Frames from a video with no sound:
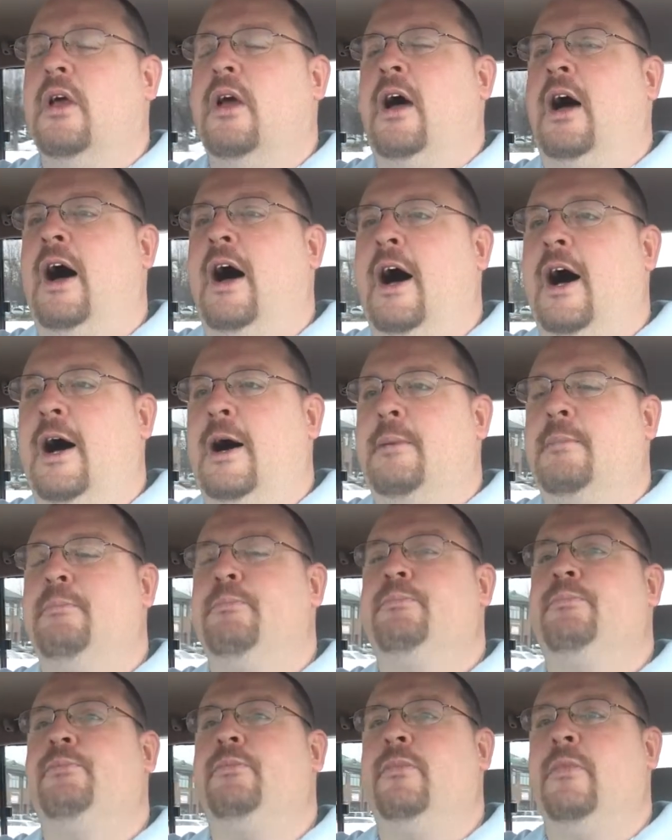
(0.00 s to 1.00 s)

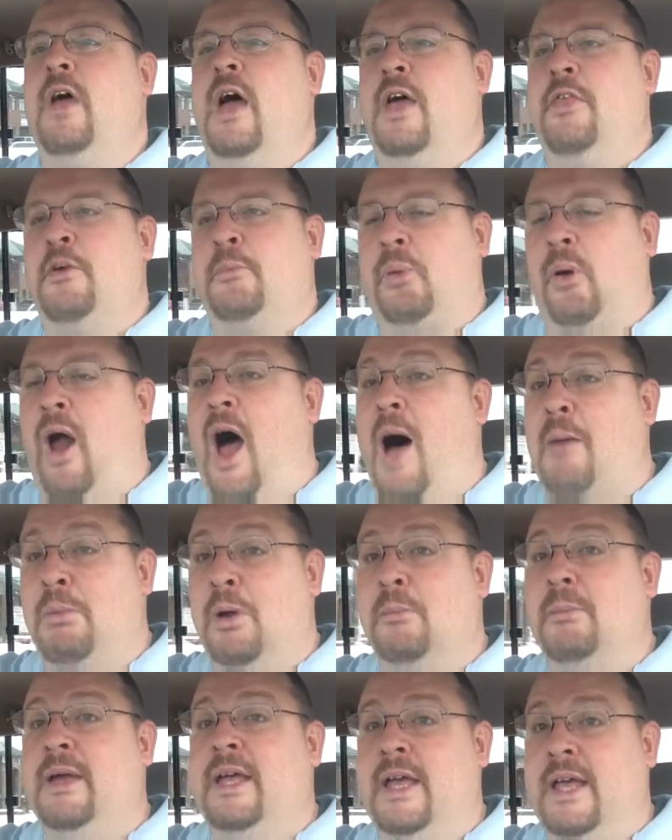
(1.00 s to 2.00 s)
The
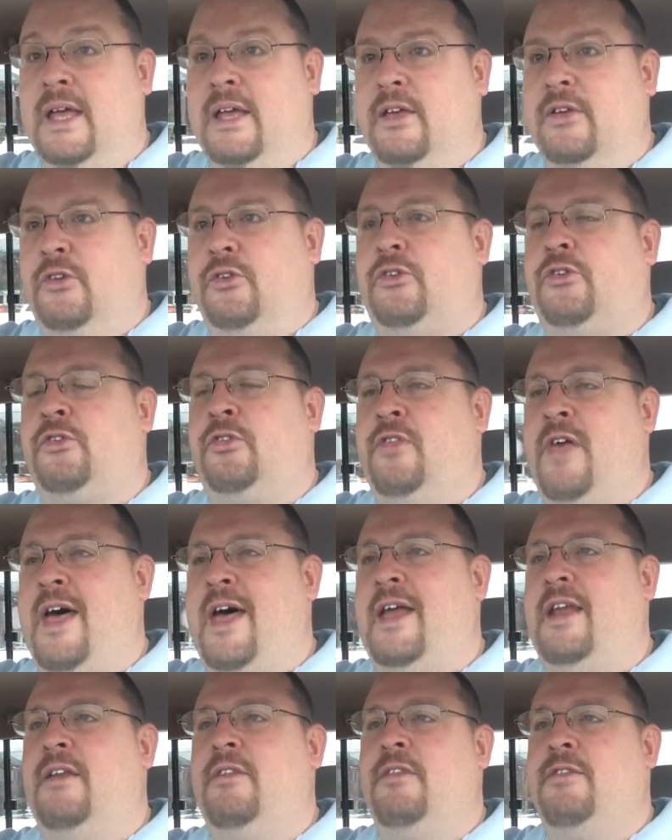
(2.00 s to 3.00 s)
problem is
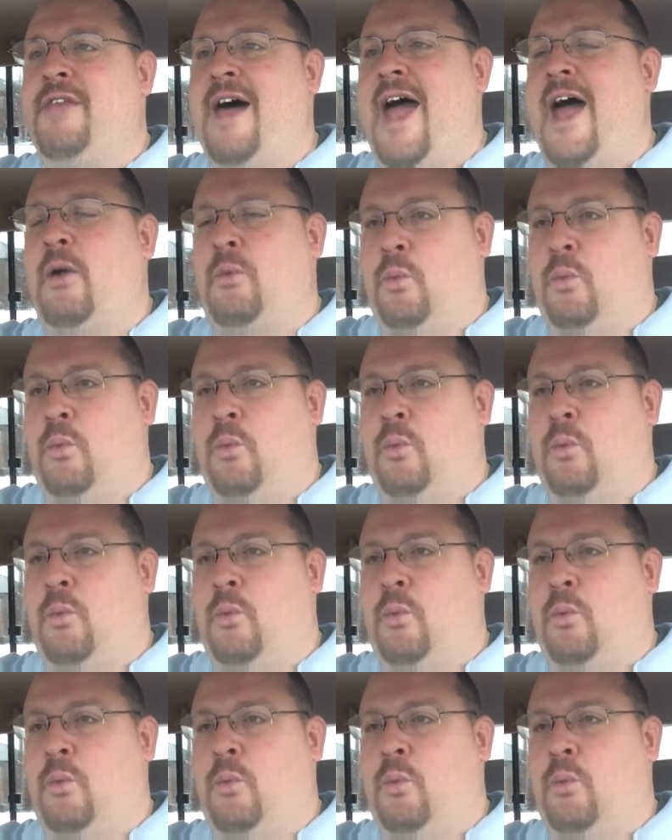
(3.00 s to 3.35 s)
that